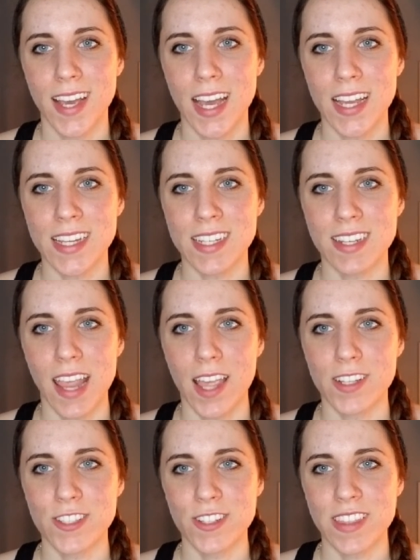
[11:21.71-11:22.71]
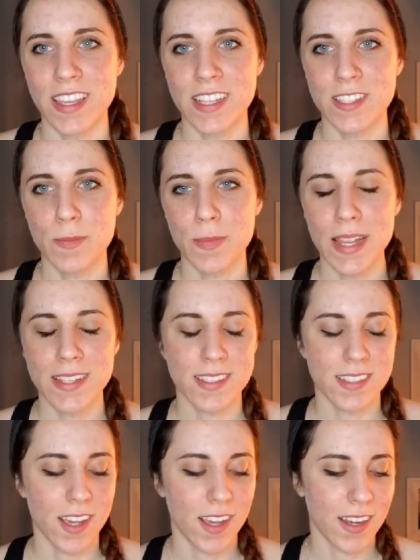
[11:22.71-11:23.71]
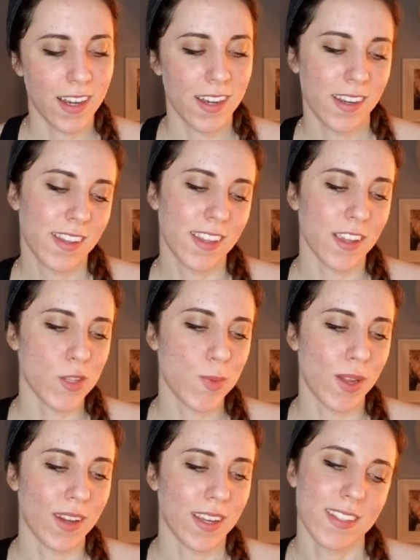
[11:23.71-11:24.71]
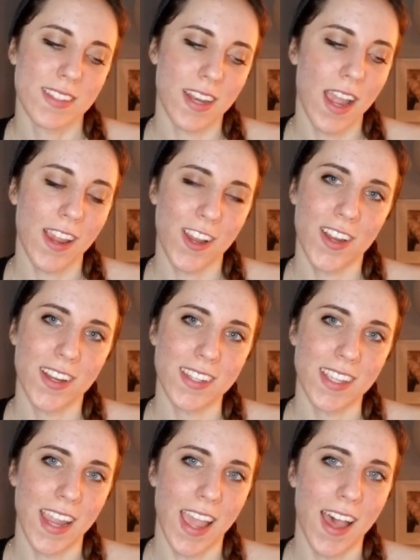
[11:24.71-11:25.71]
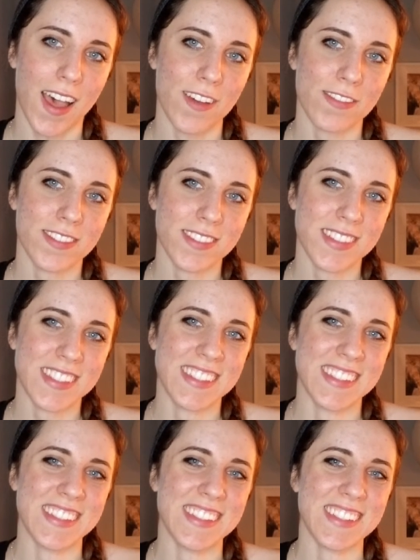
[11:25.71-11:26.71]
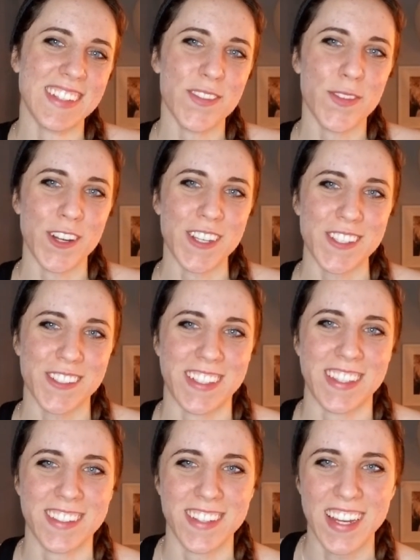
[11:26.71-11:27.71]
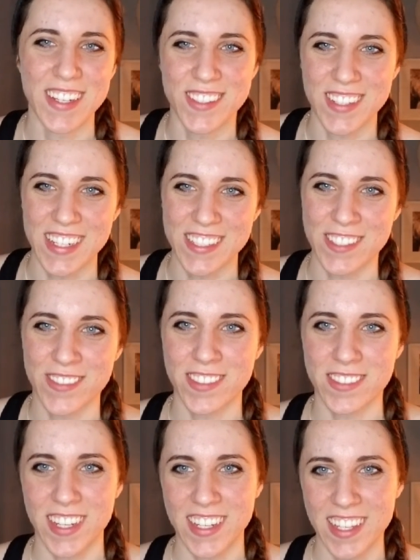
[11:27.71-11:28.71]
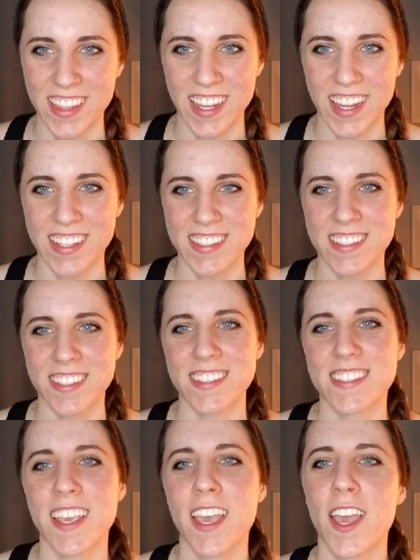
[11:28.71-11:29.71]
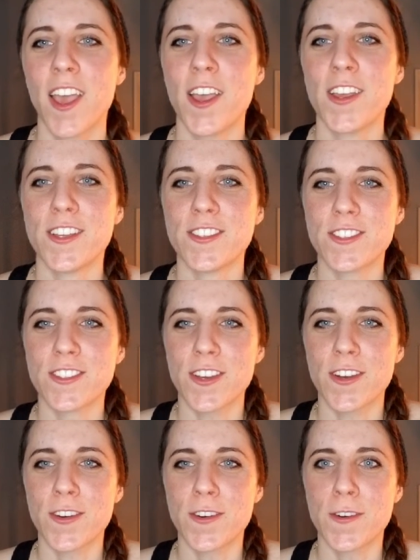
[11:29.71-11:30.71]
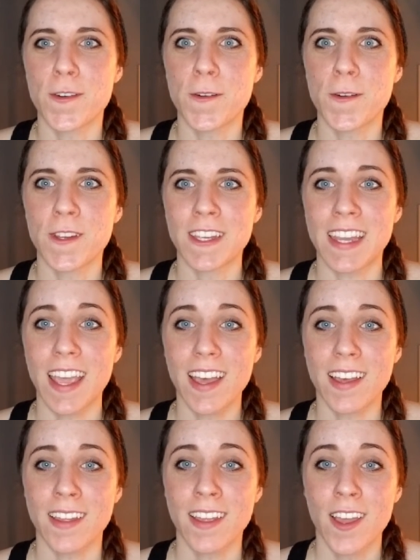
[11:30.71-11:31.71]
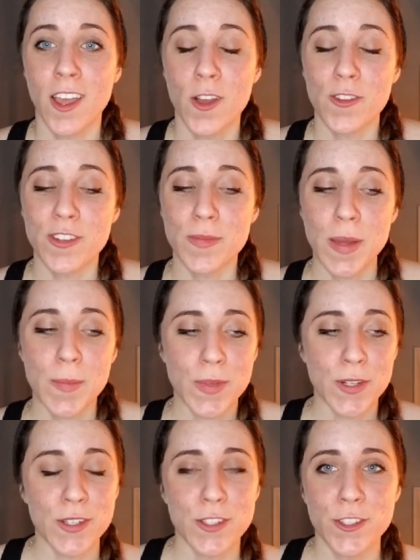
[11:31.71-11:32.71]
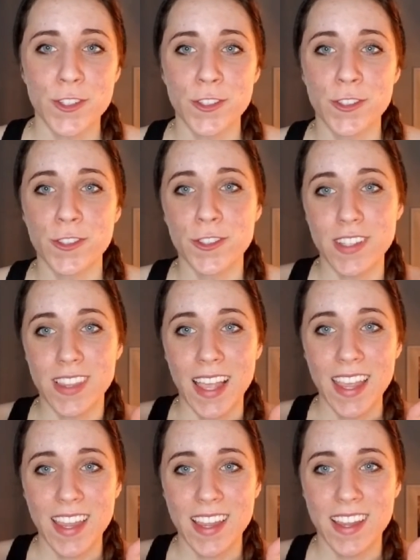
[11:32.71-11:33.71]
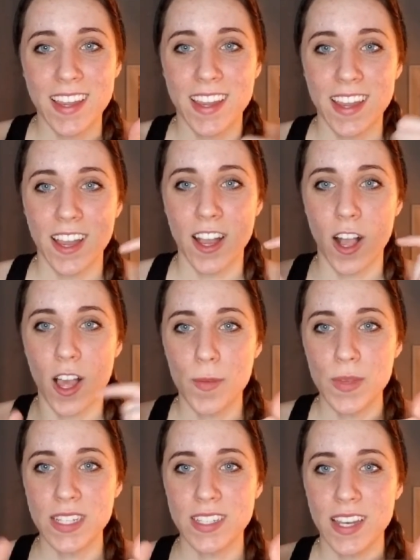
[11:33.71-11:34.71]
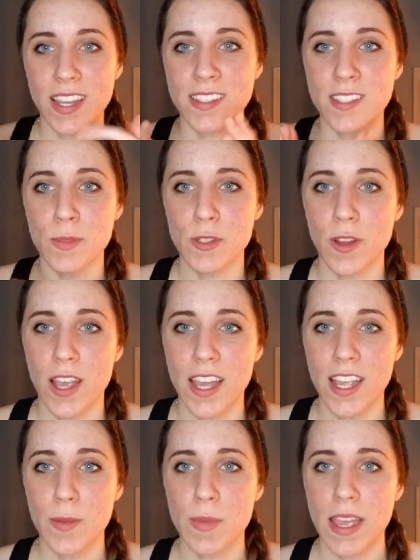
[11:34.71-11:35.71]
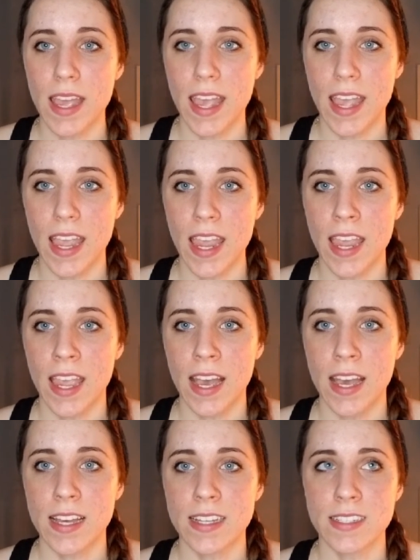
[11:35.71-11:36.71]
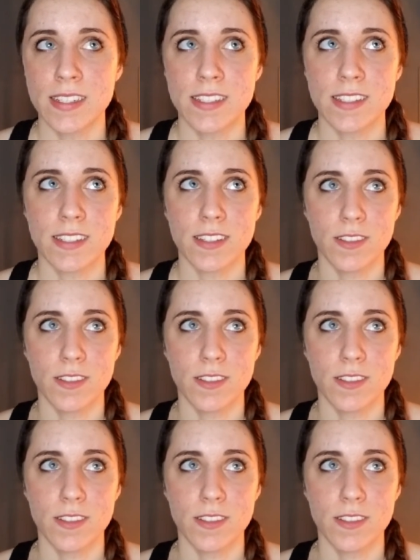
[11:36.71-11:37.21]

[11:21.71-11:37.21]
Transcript: I can answer things based on the experience that I currently have or point you in the right direction for finding the answers. So yeah, remember to like, comment, and subscribe, and